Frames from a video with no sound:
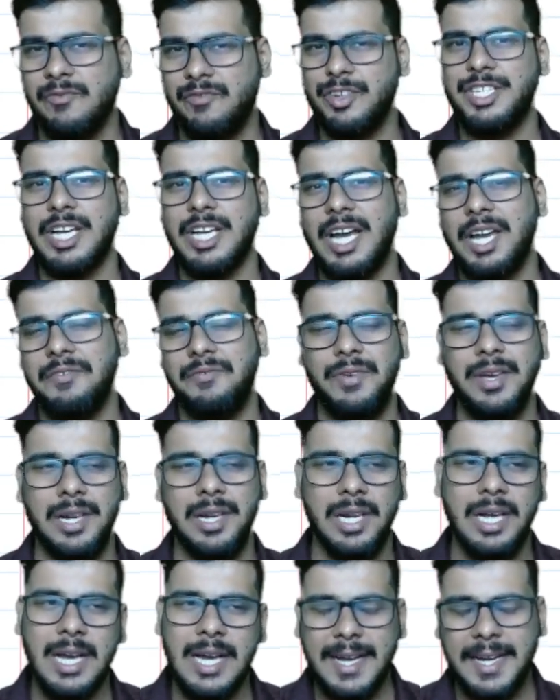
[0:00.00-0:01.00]
which I feel
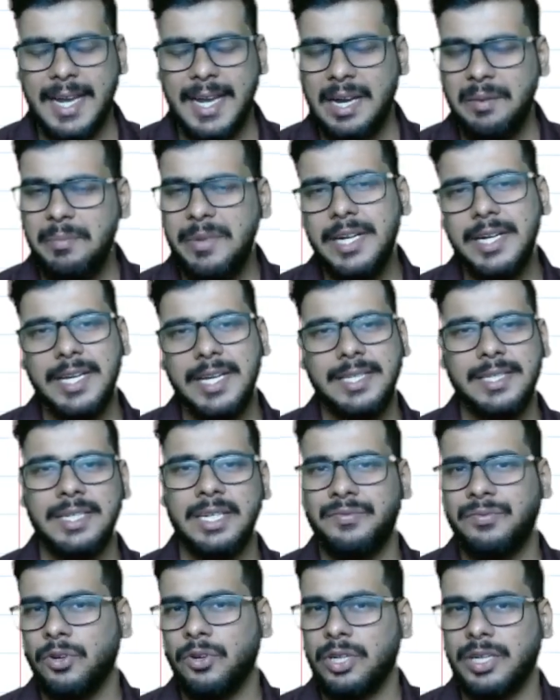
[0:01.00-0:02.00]
can be
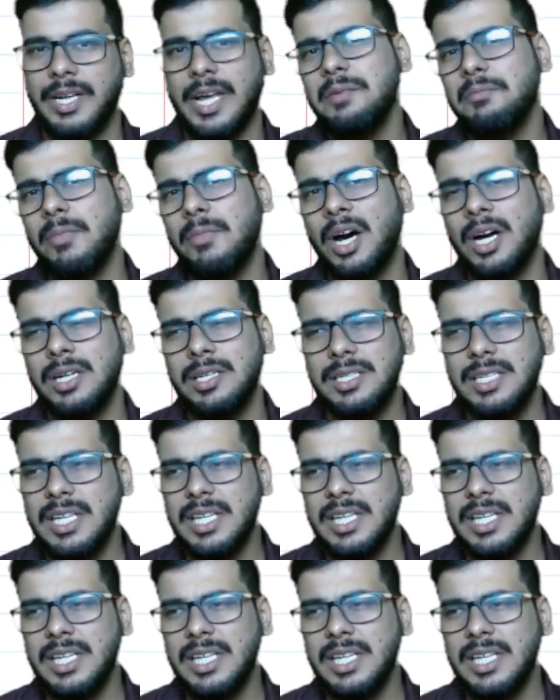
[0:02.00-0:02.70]
tested for 10 marks.